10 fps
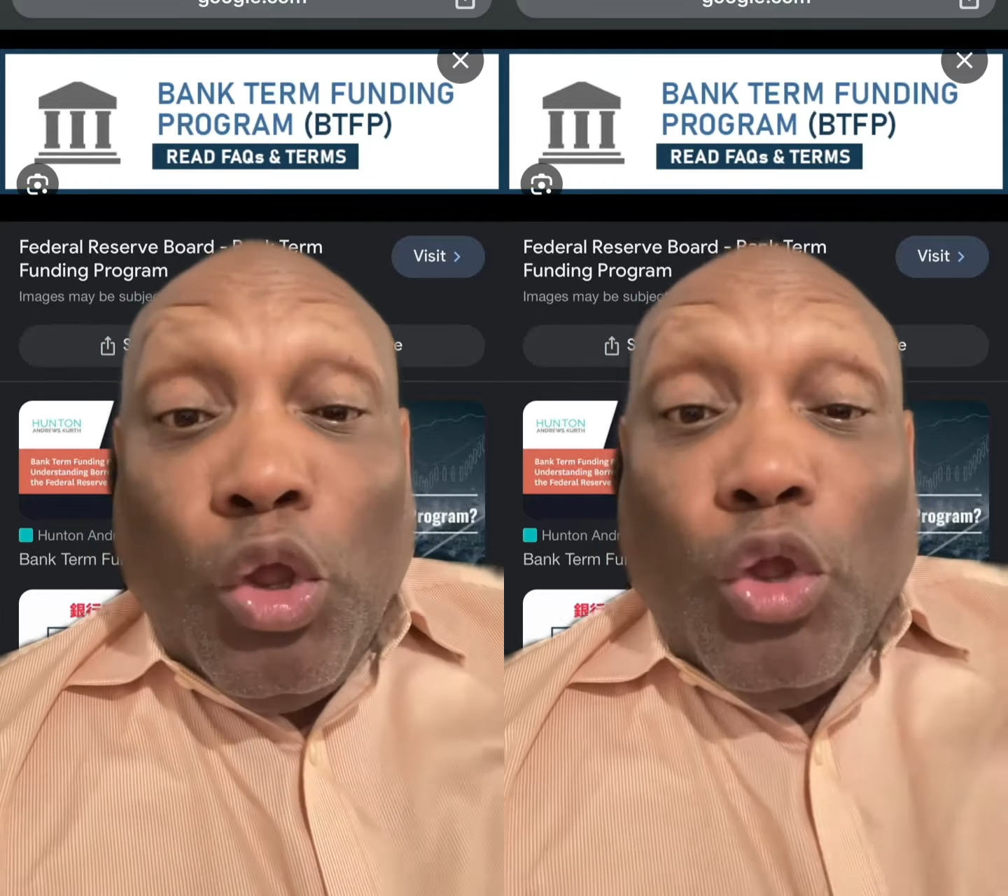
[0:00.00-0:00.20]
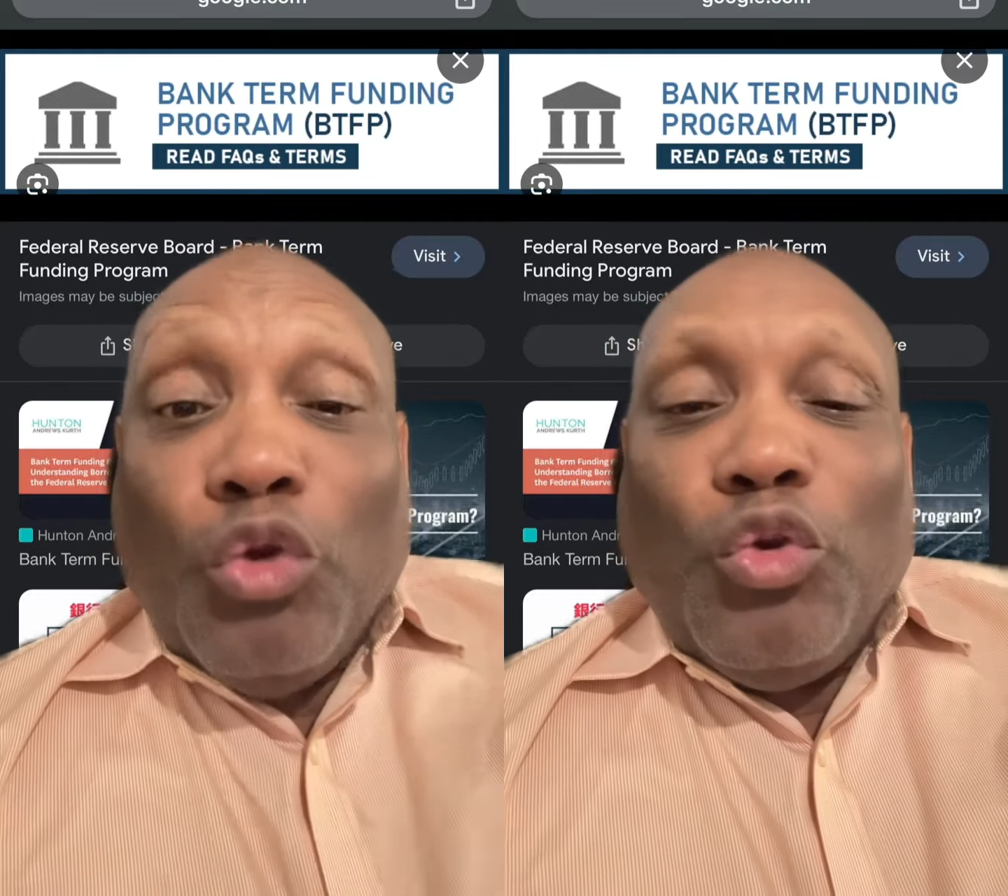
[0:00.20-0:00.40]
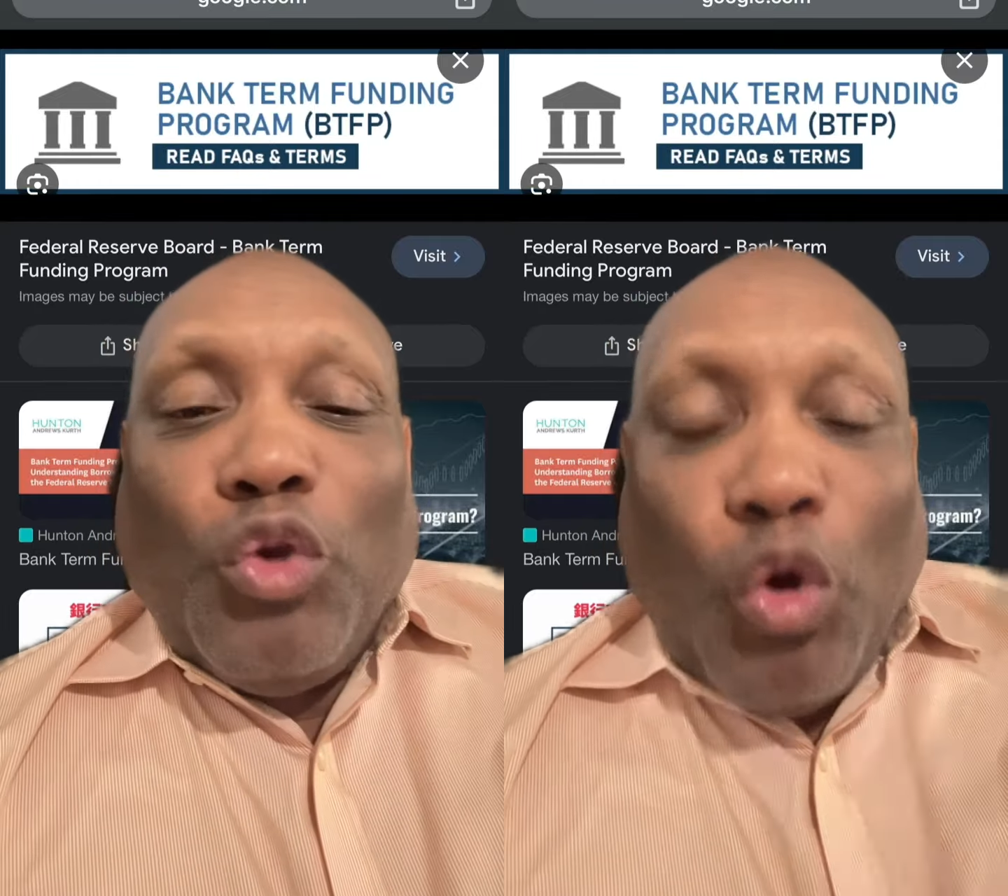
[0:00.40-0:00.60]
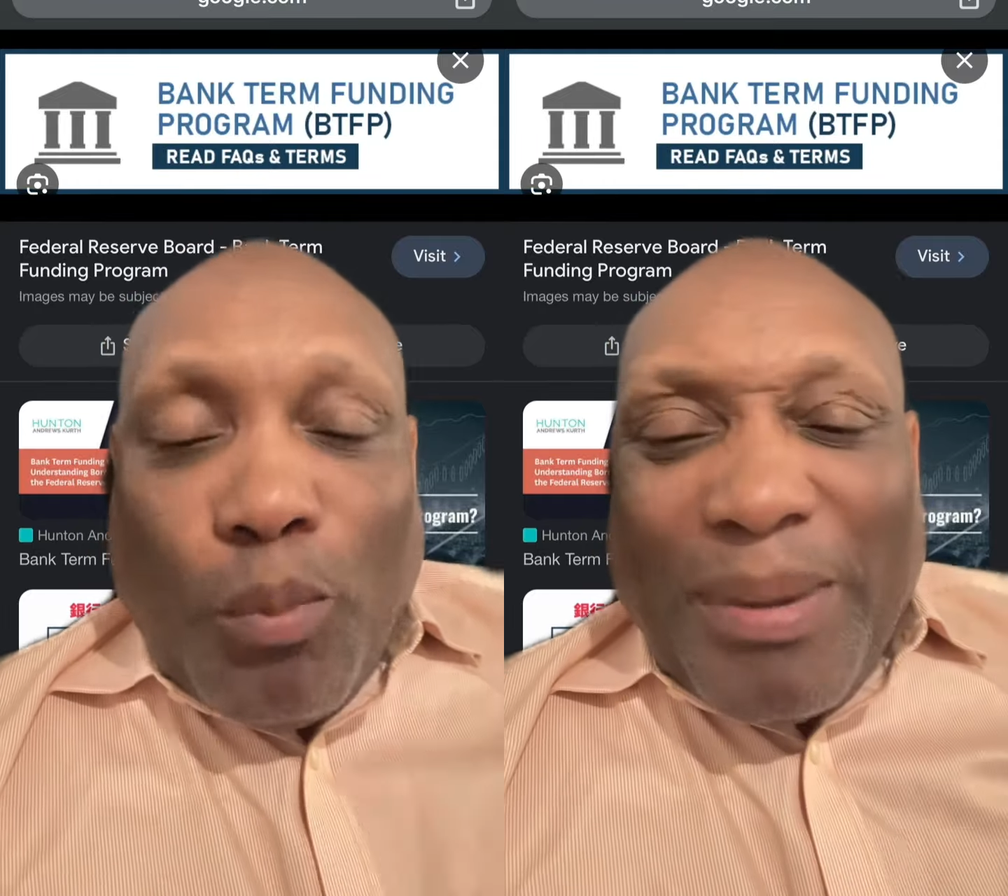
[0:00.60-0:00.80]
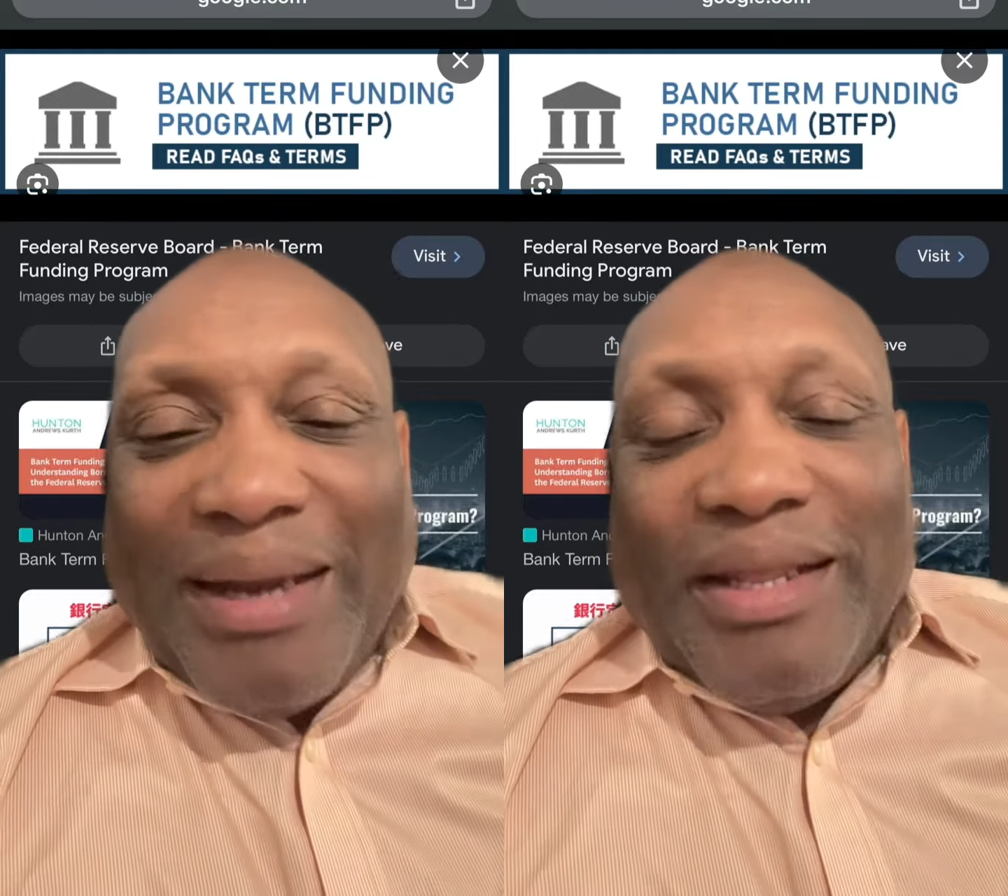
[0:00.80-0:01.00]

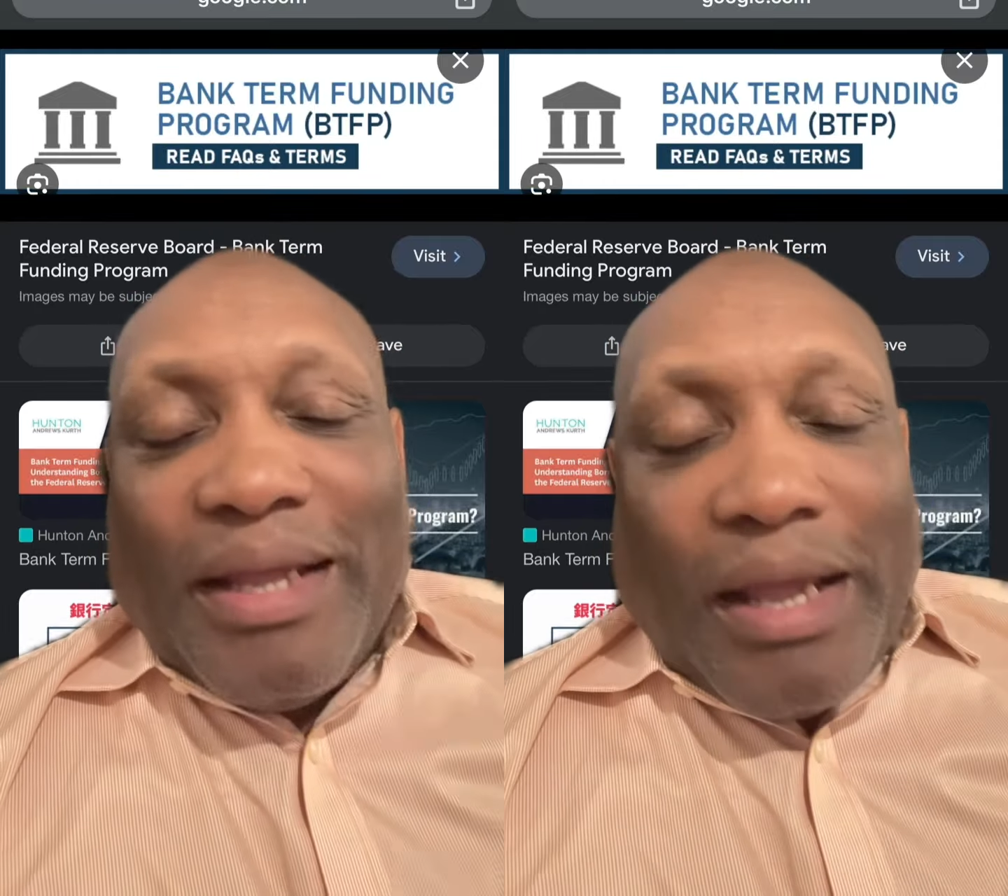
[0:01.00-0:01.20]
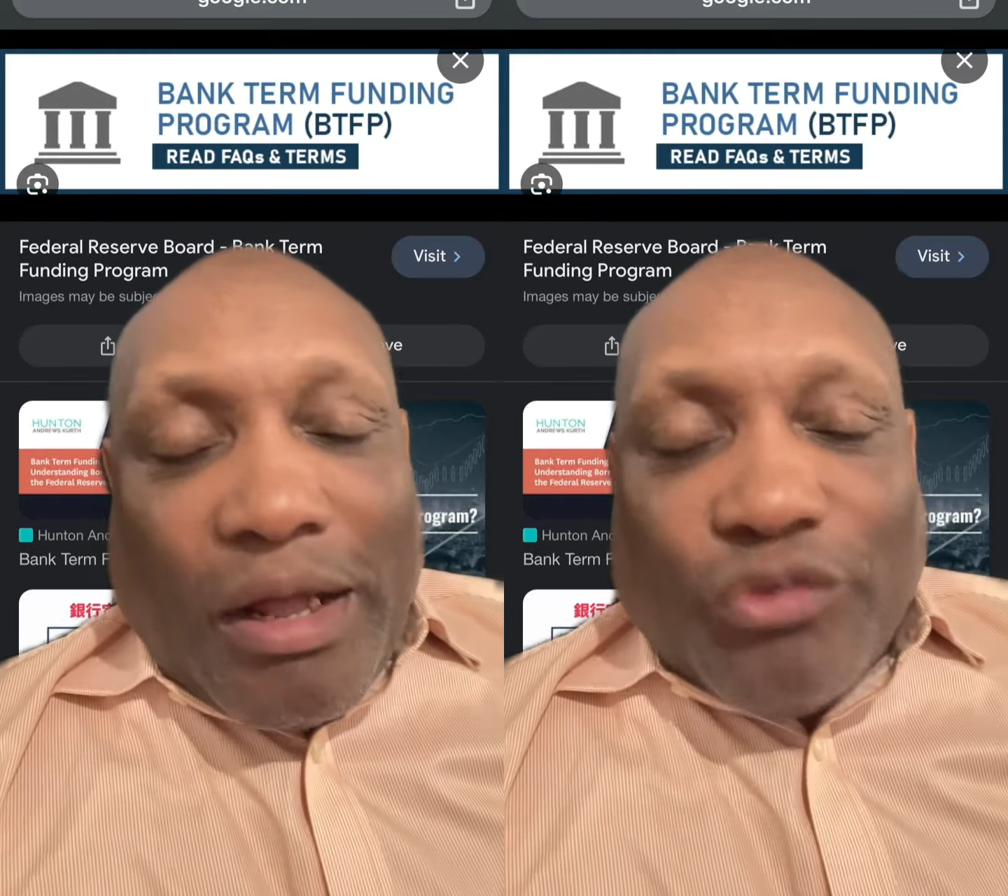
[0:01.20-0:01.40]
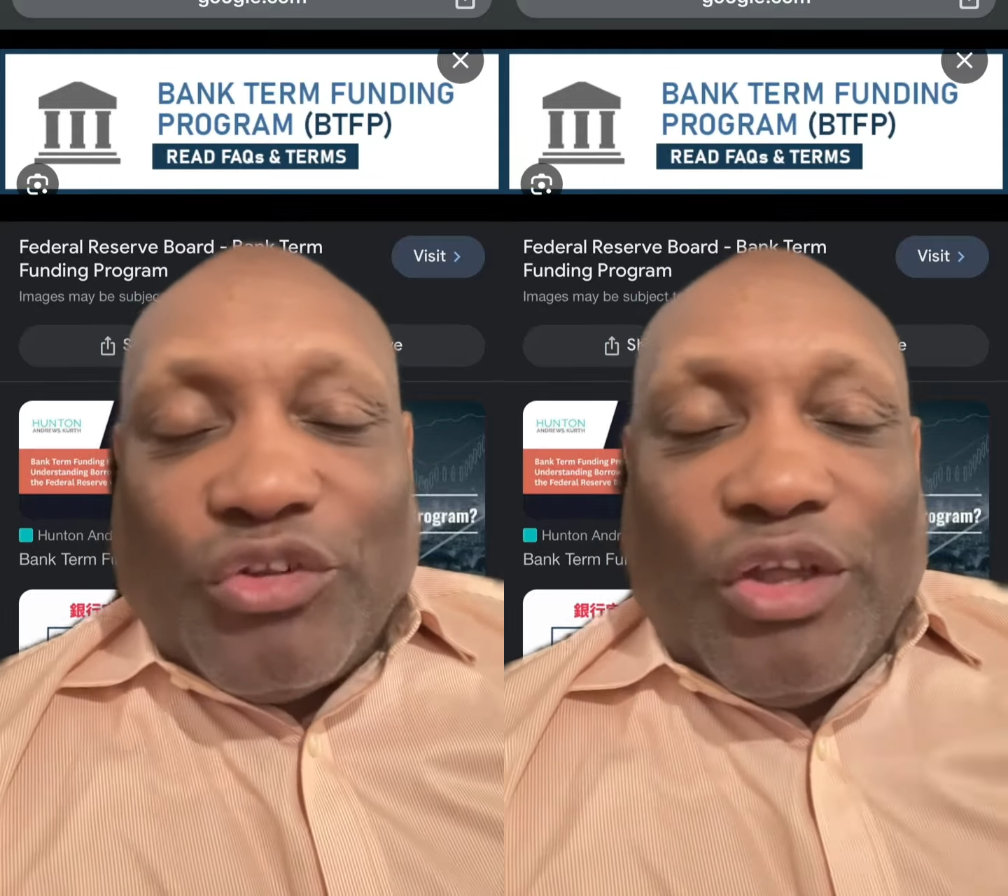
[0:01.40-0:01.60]
Nobody else